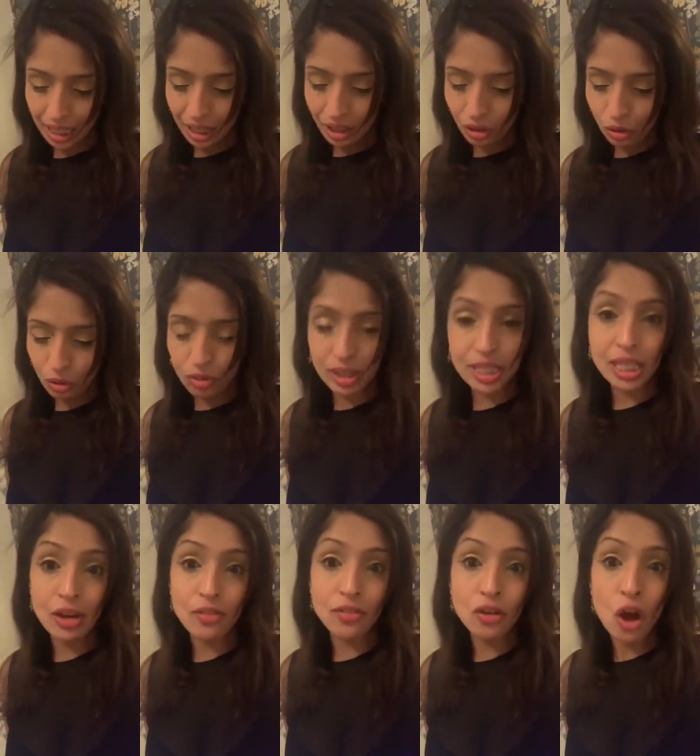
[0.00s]
all the
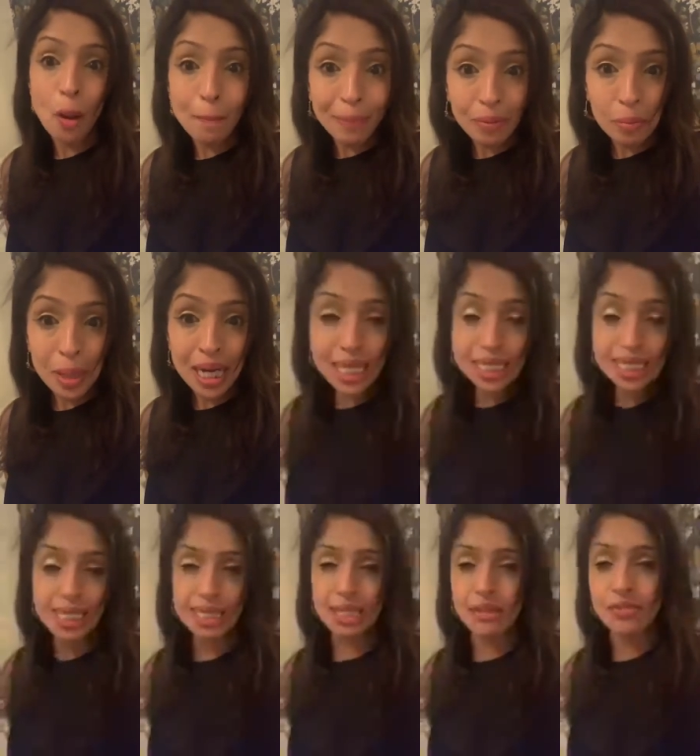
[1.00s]
self-compromise and
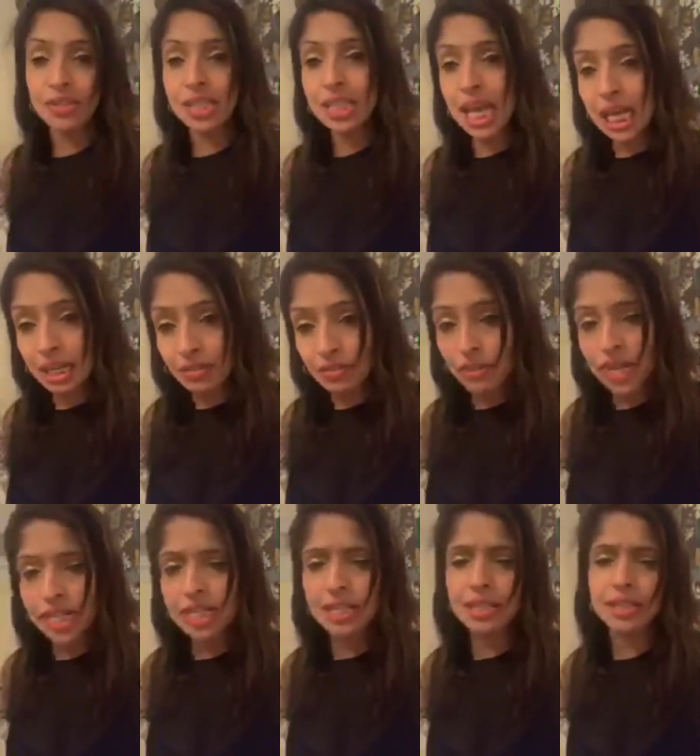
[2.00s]

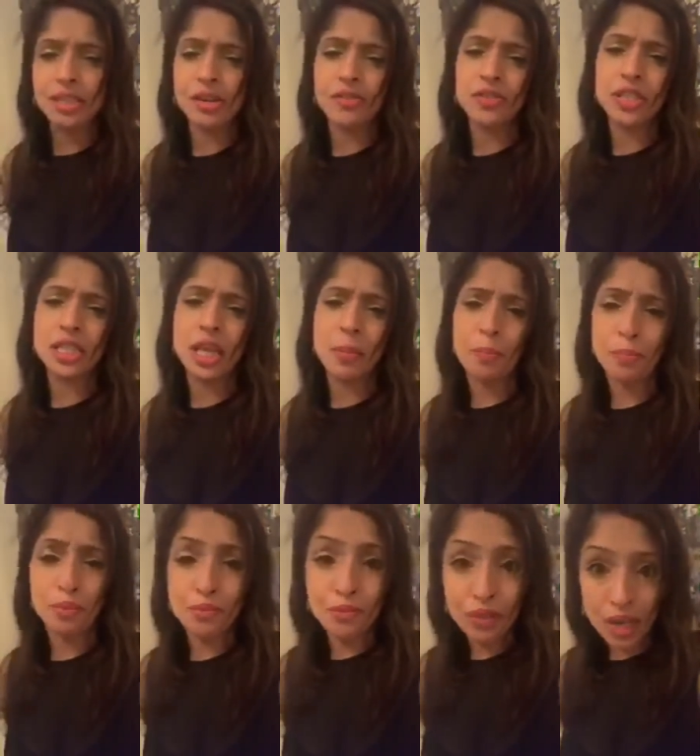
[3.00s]
self-sacrifice and the
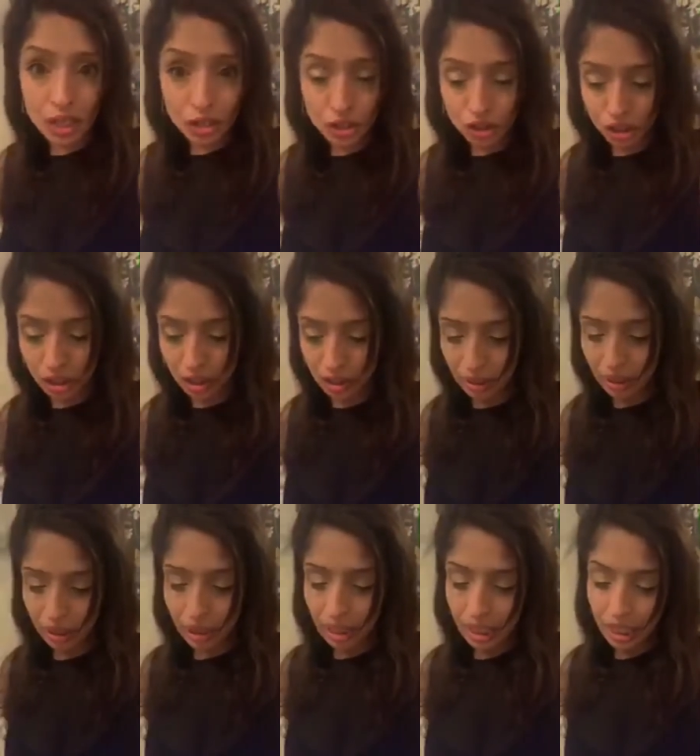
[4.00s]
self-deprivation,
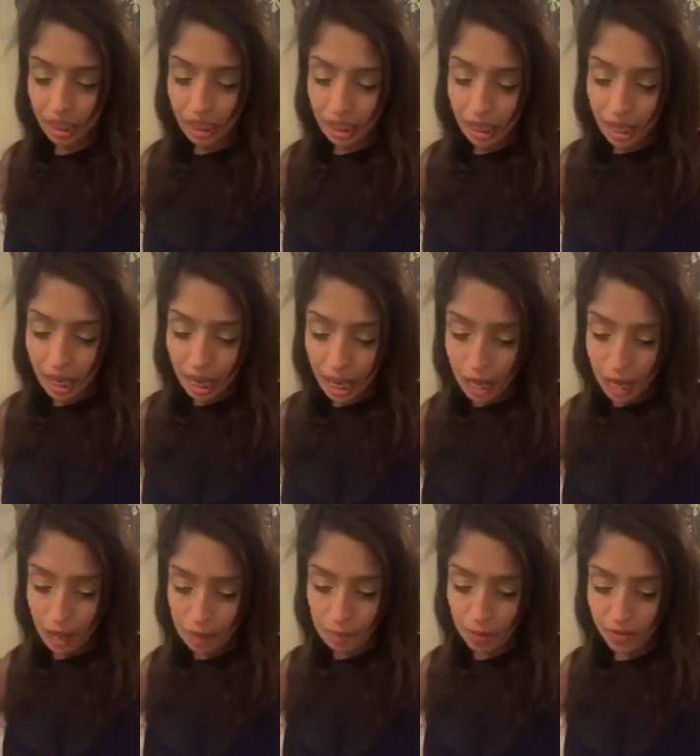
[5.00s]

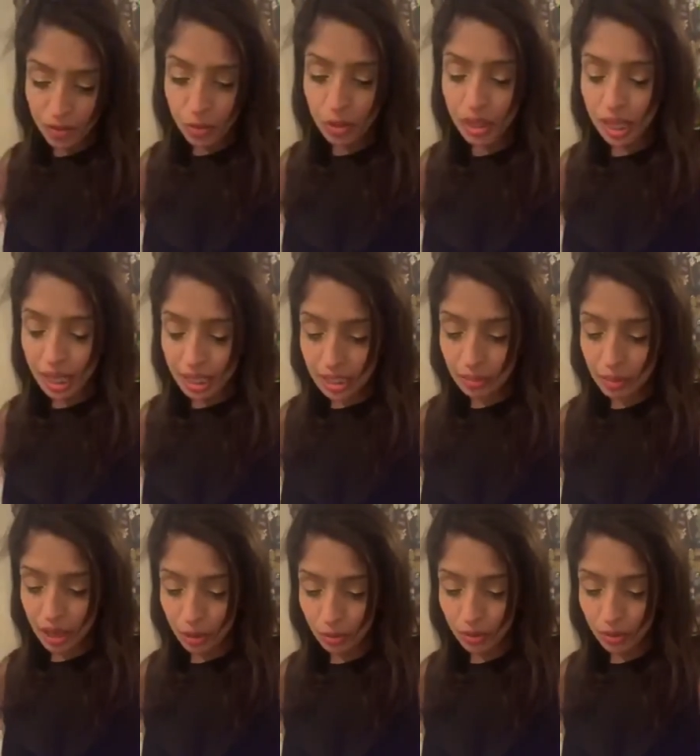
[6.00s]
if you would like some help with